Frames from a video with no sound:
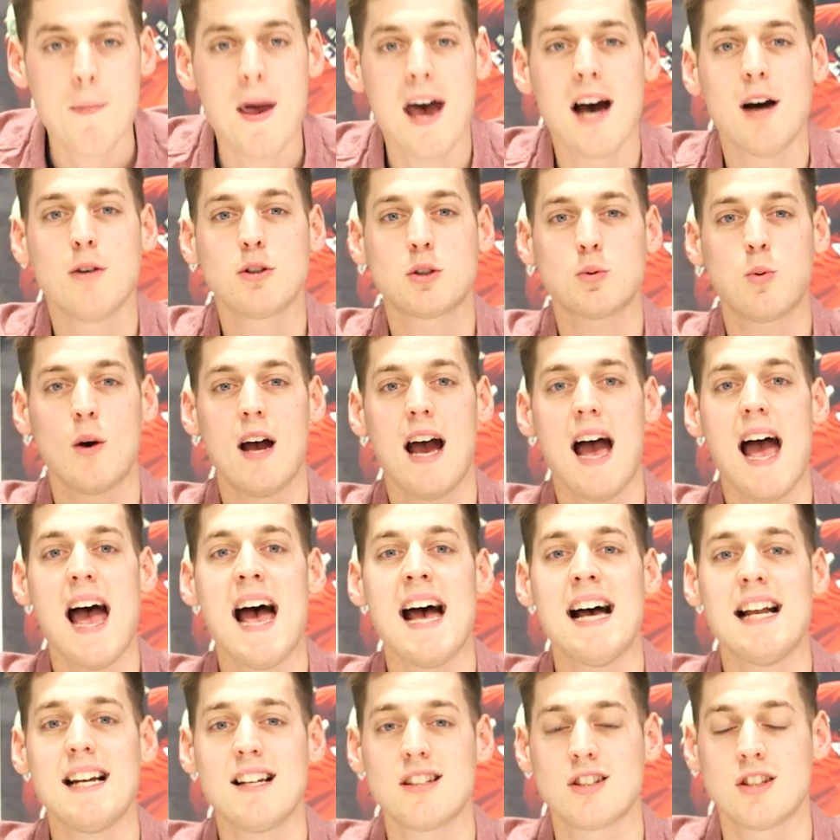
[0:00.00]
Elsewhere,
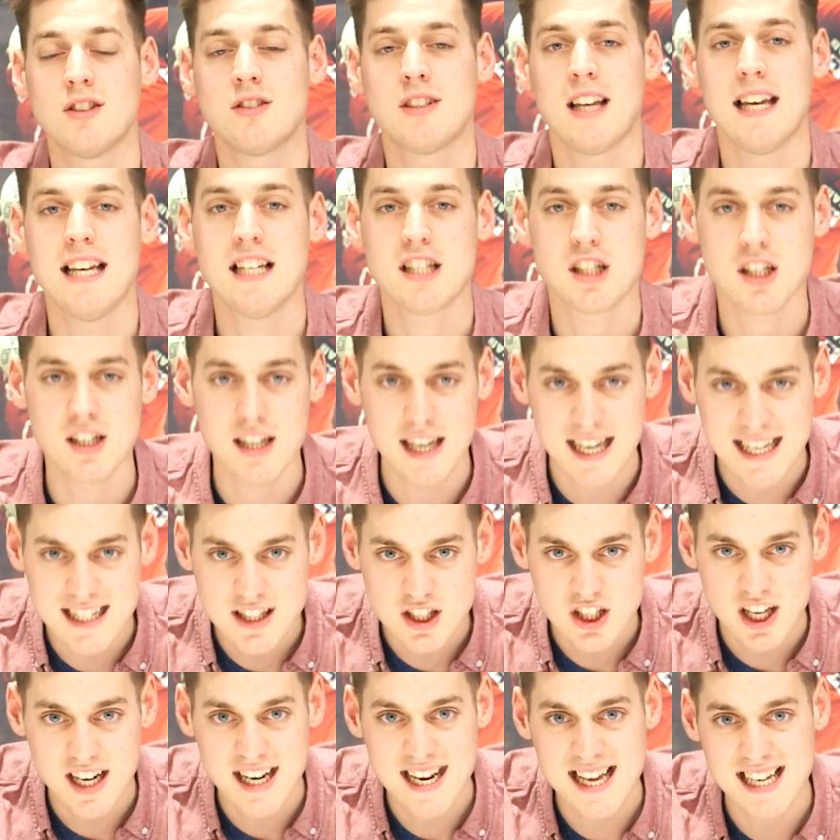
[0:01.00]
Anderson to
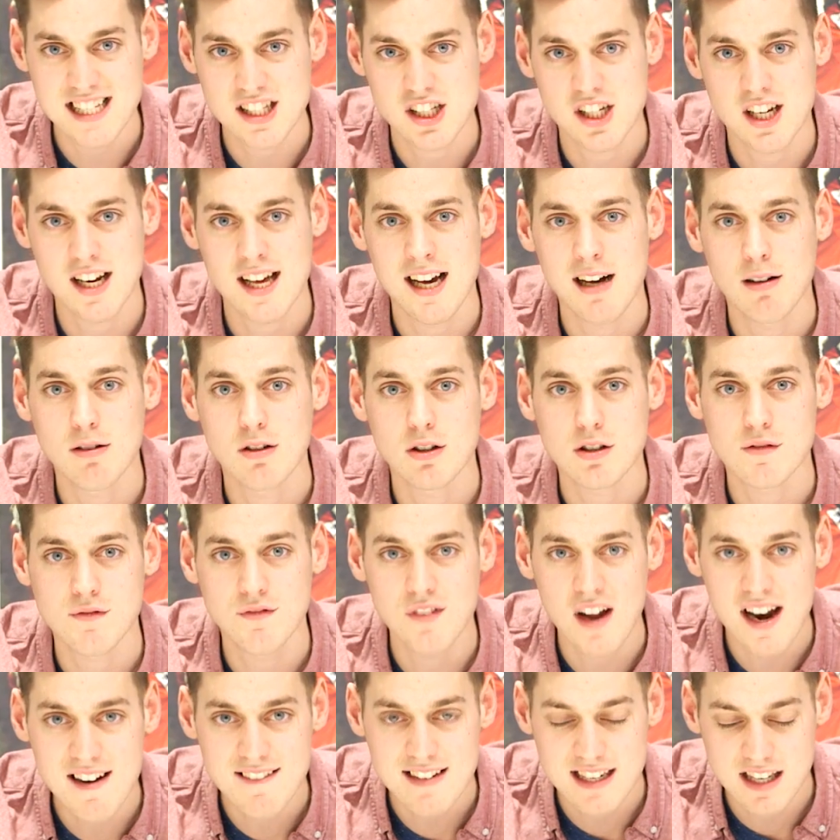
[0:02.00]
Internacional looks
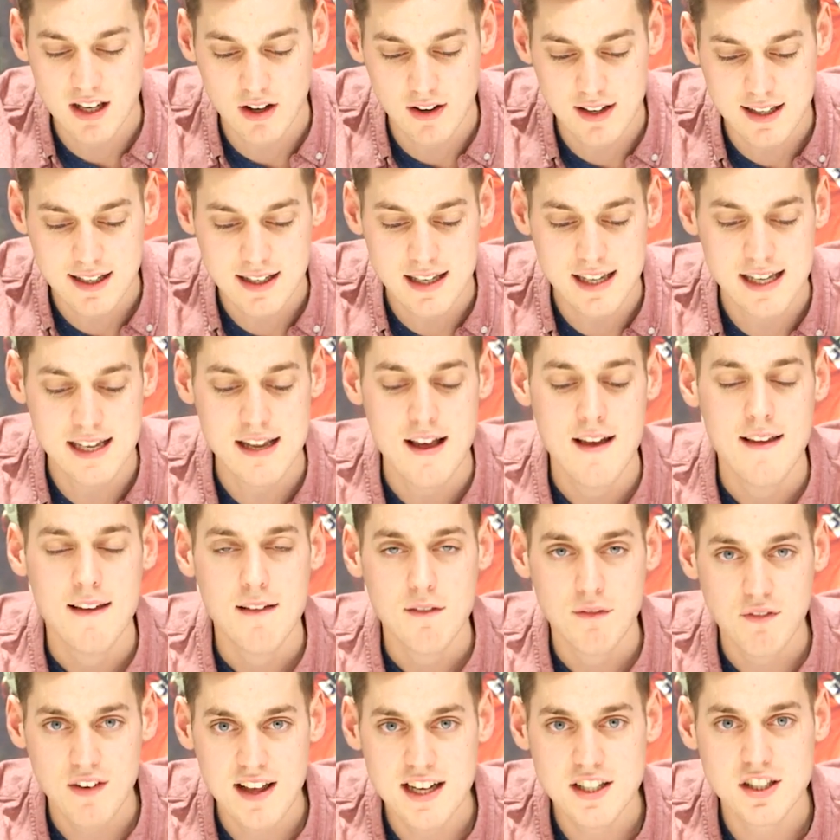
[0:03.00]
very likely.
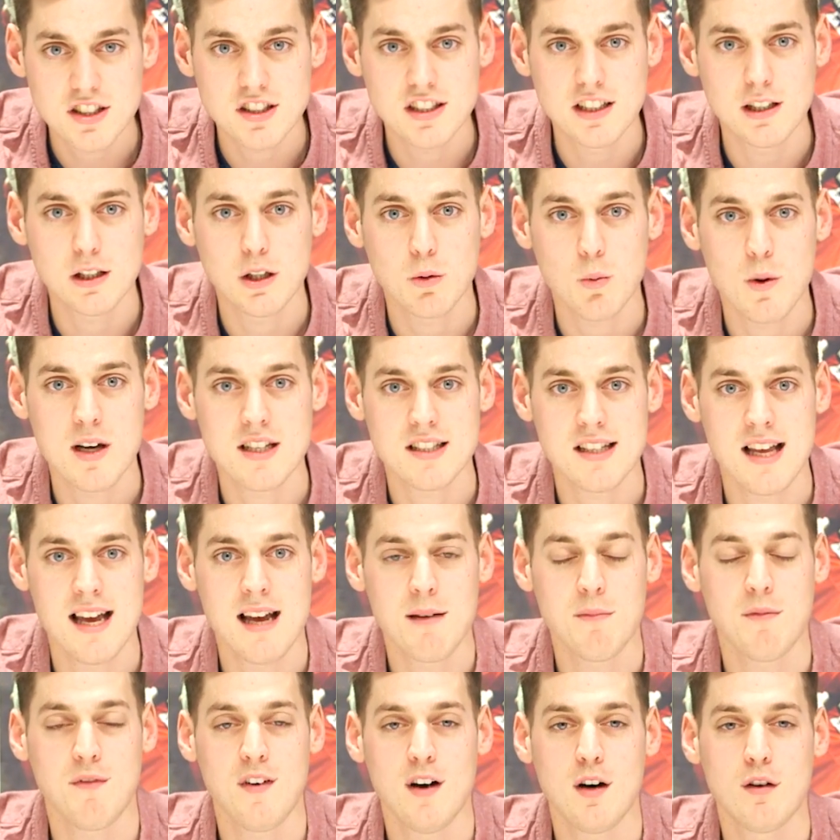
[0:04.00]
Fletcher's deal to West
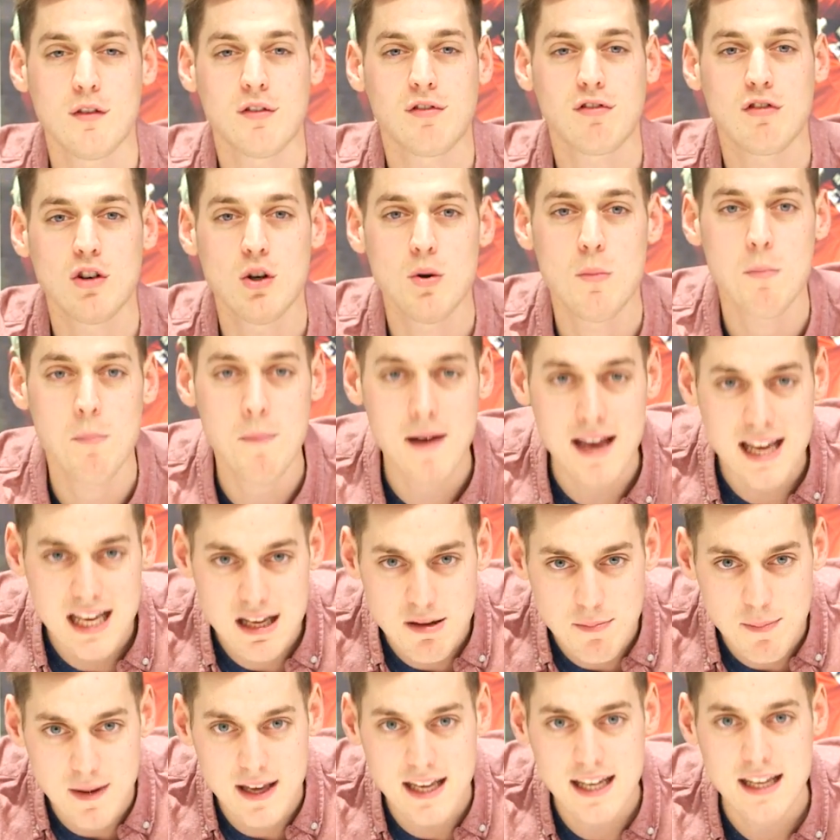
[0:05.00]
Ham fell through.
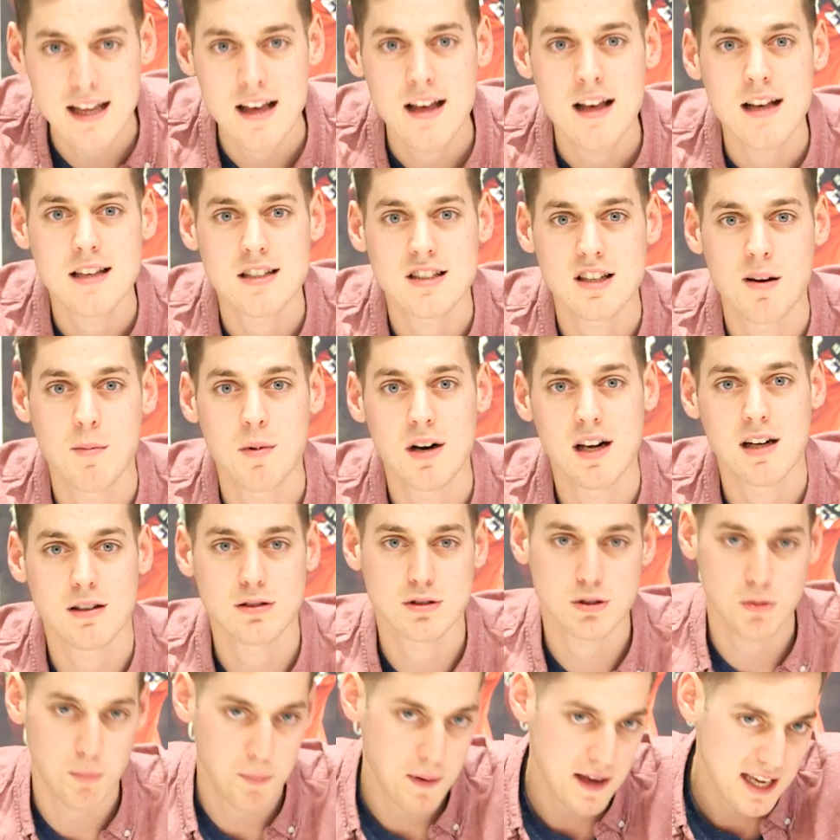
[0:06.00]
Maybe someone
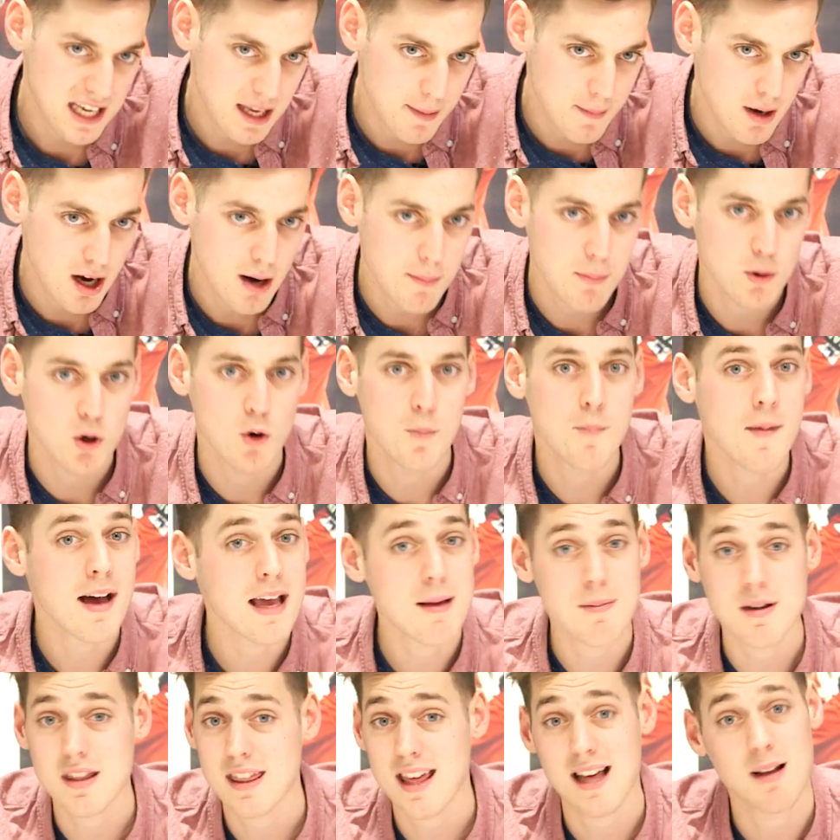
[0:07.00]
else will pick him up, or
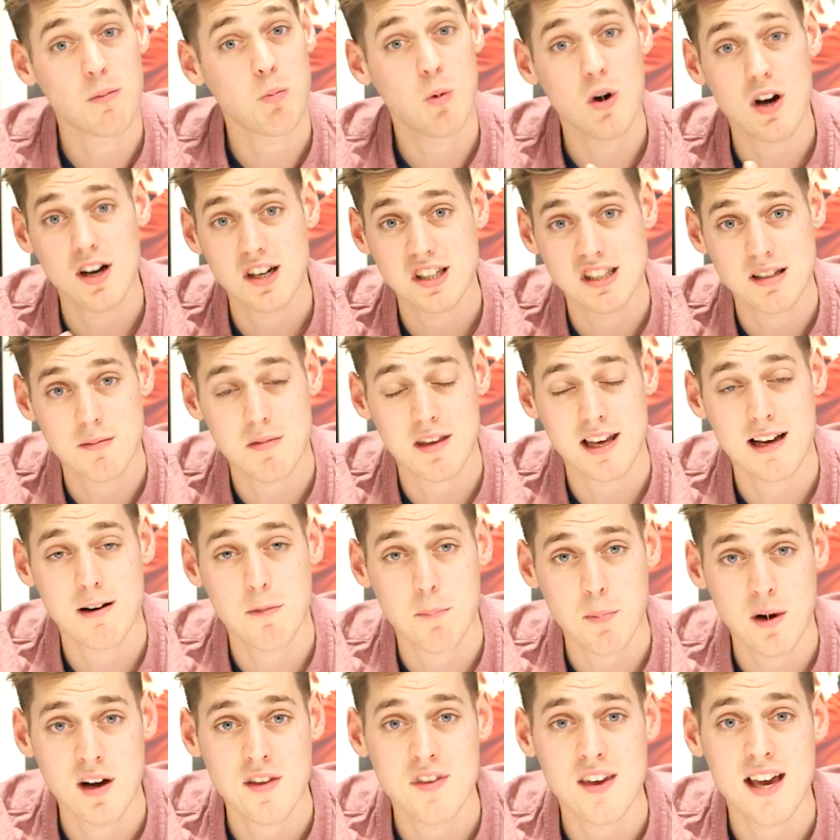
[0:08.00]
maybe they'll work something
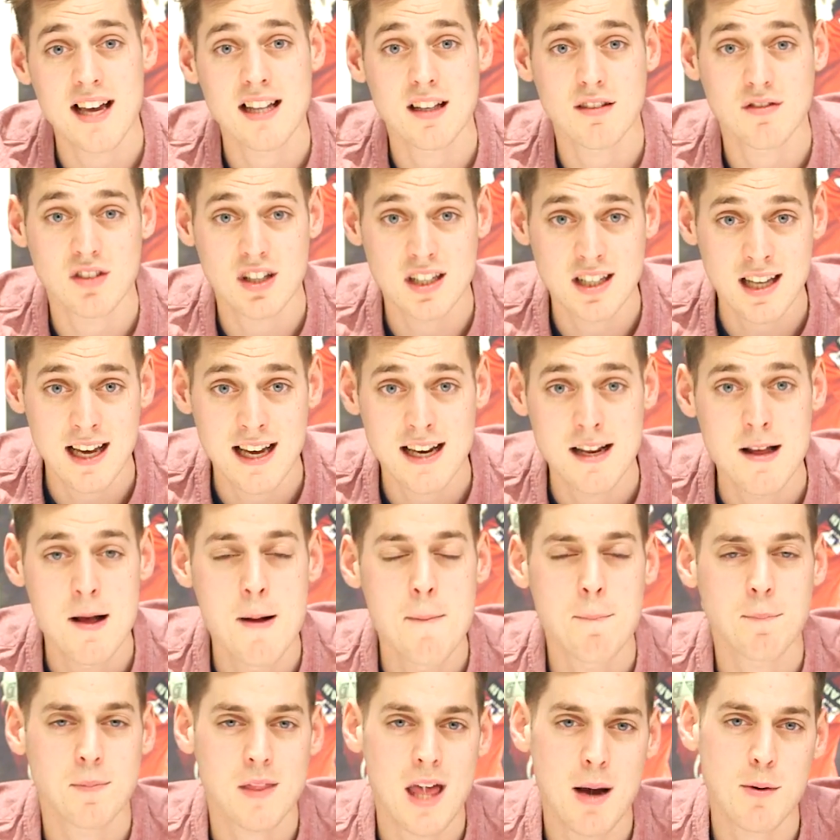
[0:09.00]
out by the end of today.
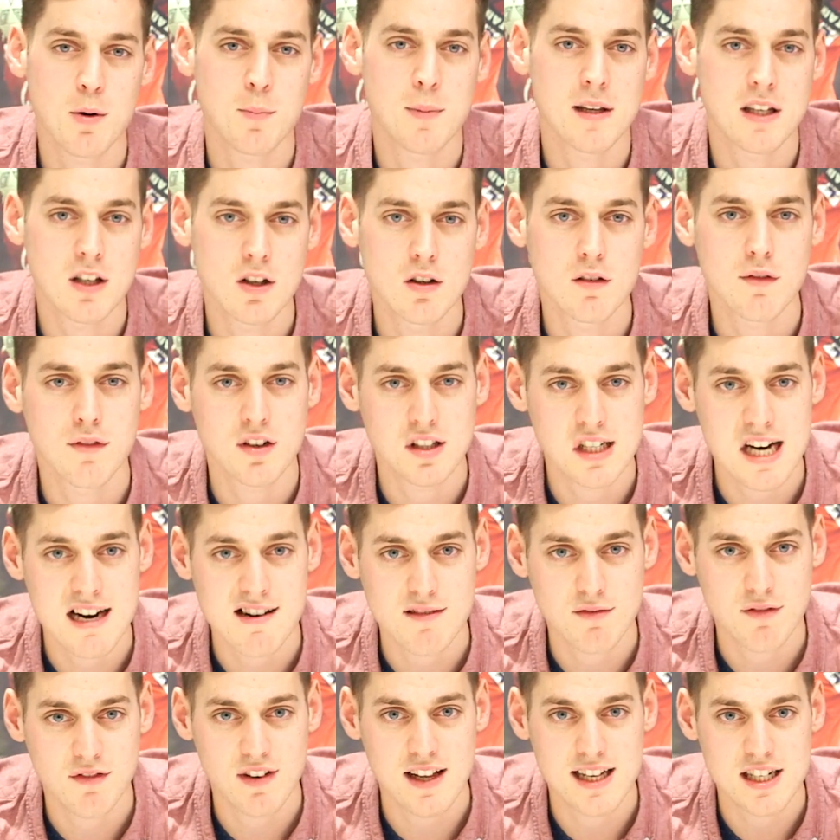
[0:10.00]
That would be good for
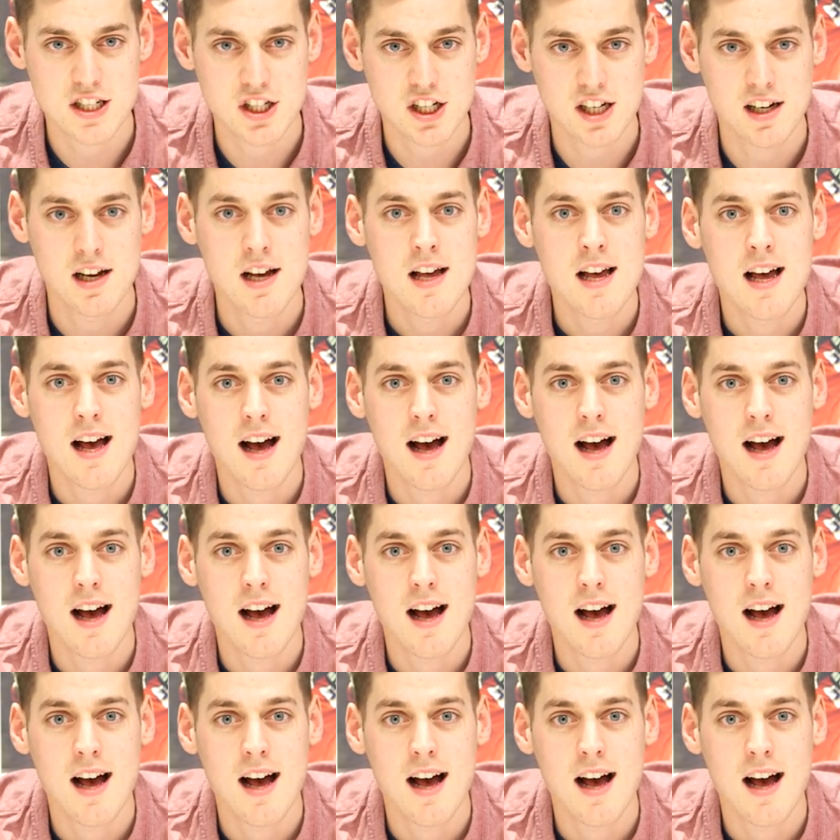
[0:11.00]
Darren Fletcher.